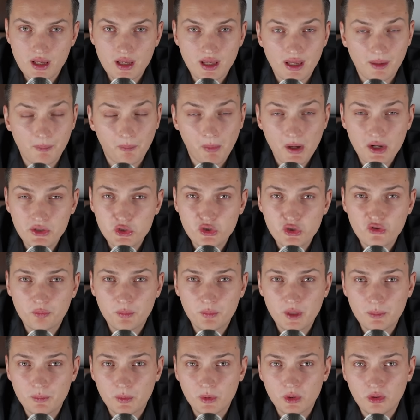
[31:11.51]
A bunch of
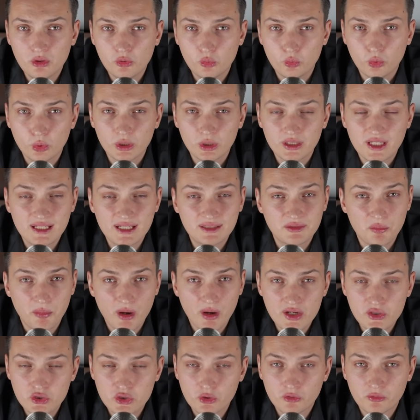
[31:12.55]
people will get a
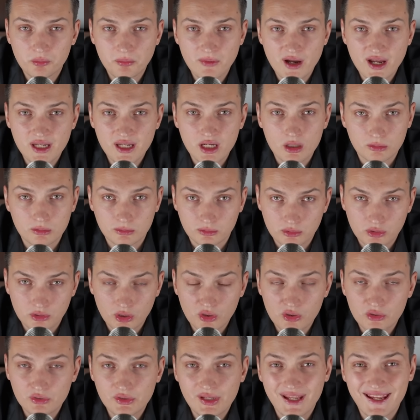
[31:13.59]
bunch of money on
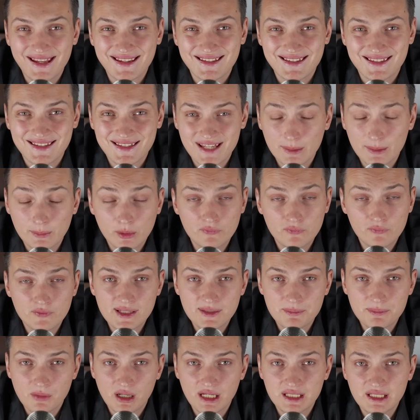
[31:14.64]
Ton and some of this
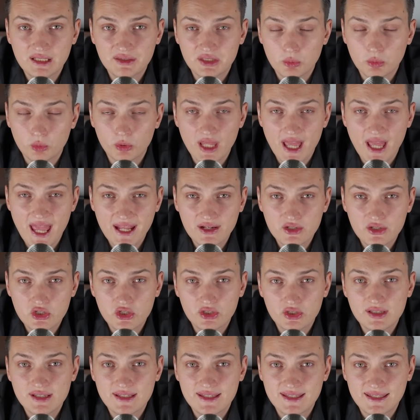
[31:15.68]
money they will
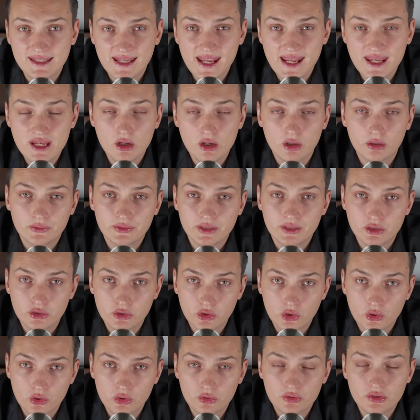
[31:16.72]
actually stay on the
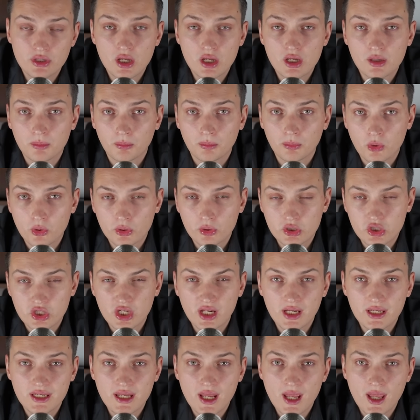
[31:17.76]
Ton
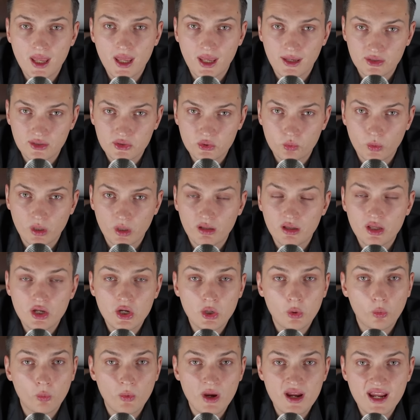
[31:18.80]
blockchain as well.
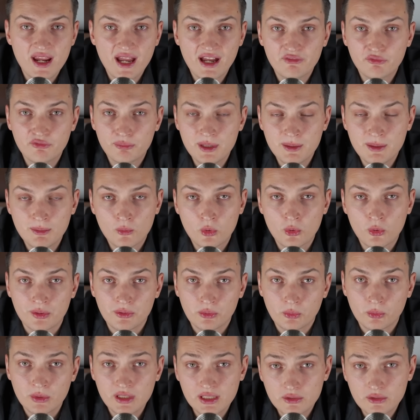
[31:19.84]
We have meme coin
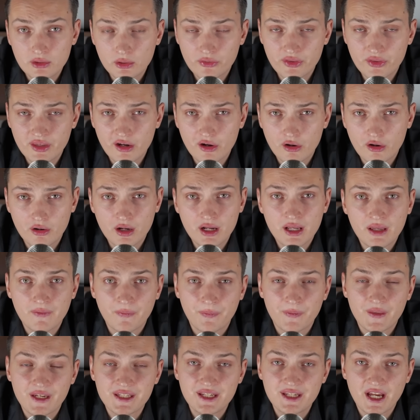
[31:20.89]
Redo there,
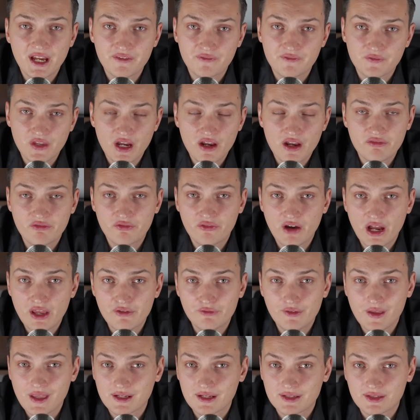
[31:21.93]
that I've done five
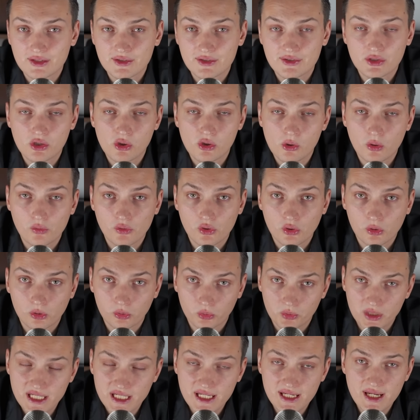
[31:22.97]
X's on
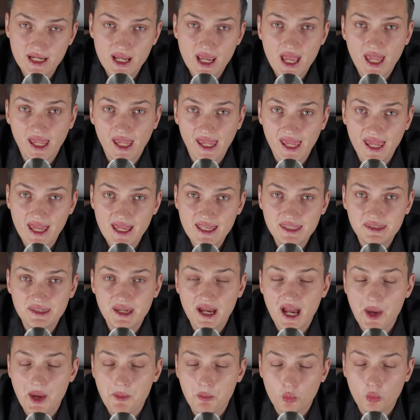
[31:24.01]
already and
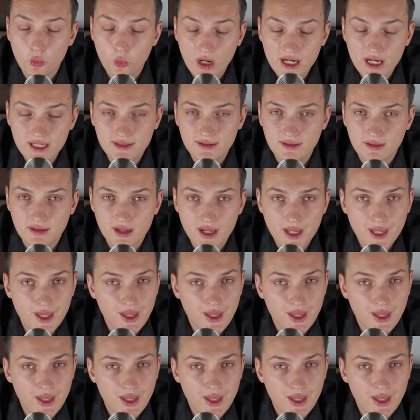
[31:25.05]
I'm waiting.